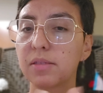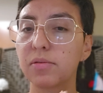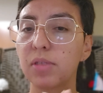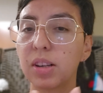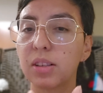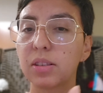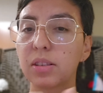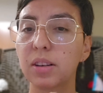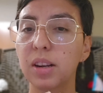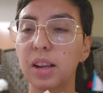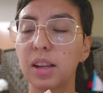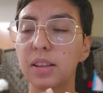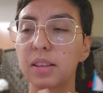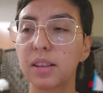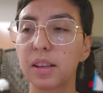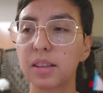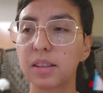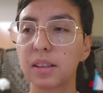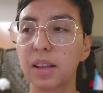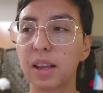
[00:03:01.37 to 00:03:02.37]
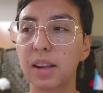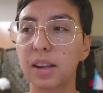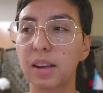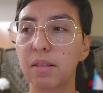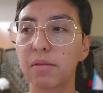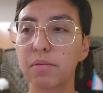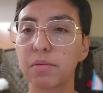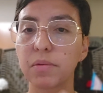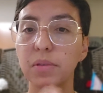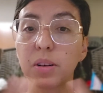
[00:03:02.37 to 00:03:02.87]
resonates as like
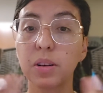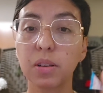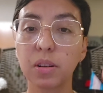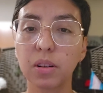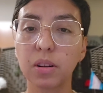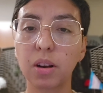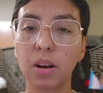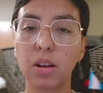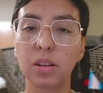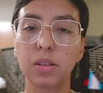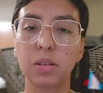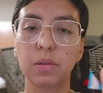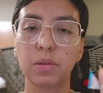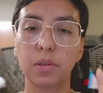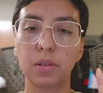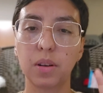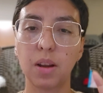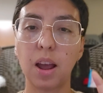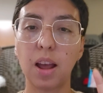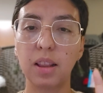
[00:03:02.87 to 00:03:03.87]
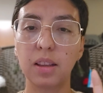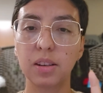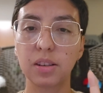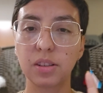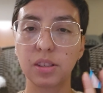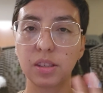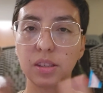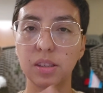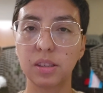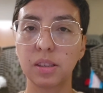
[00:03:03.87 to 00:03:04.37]
a real cause for
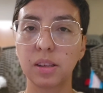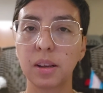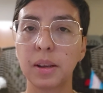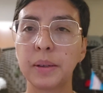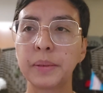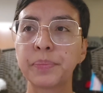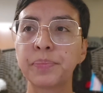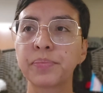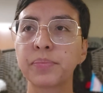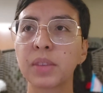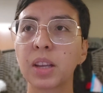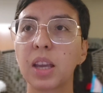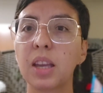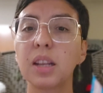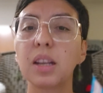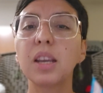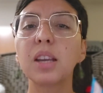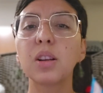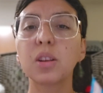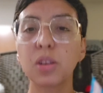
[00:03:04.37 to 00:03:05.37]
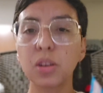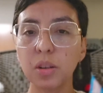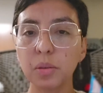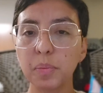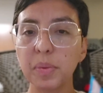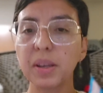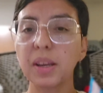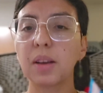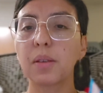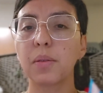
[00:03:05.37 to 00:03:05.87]
allergies, it could
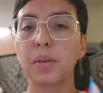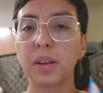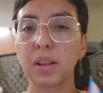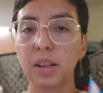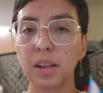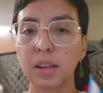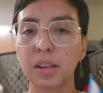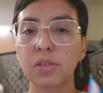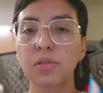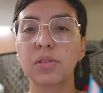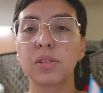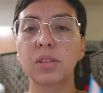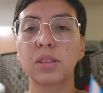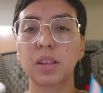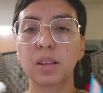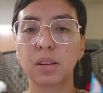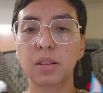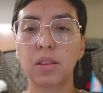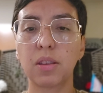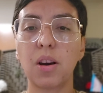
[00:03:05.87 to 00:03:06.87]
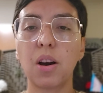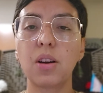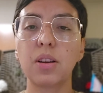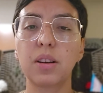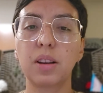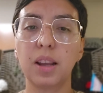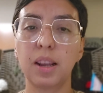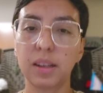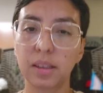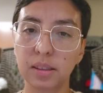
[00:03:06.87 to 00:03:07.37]
be a really interesting
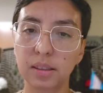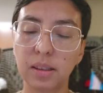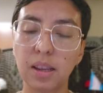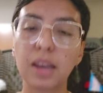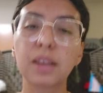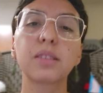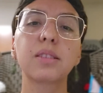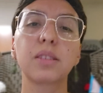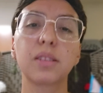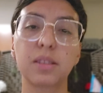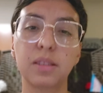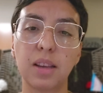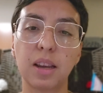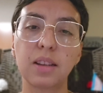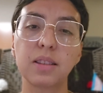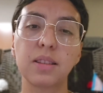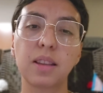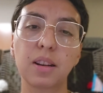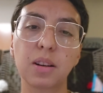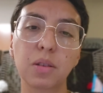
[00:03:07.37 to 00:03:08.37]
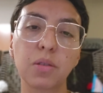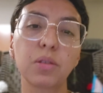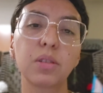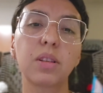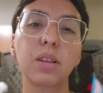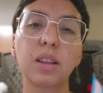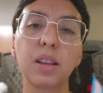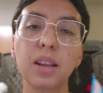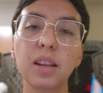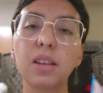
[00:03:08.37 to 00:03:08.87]
thought exercise that could
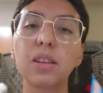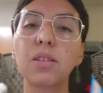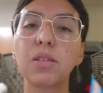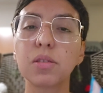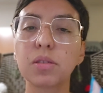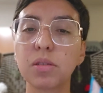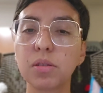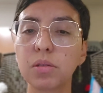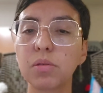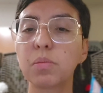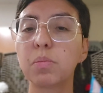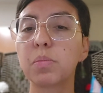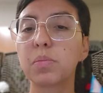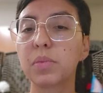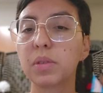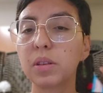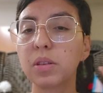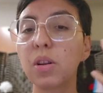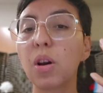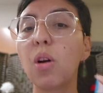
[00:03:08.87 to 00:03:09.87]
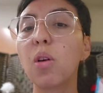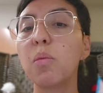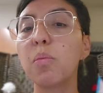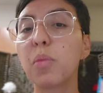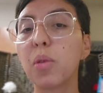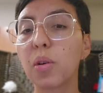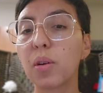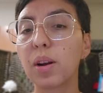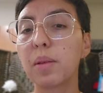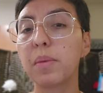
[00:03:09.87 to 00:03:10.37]
lead you to know
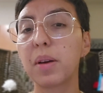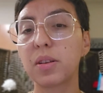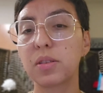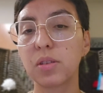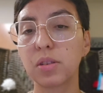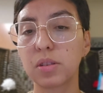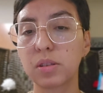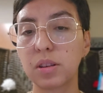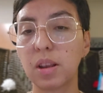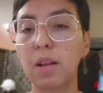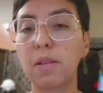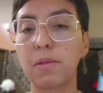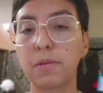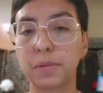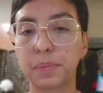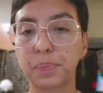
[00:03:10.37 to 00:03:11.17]
more about yourself.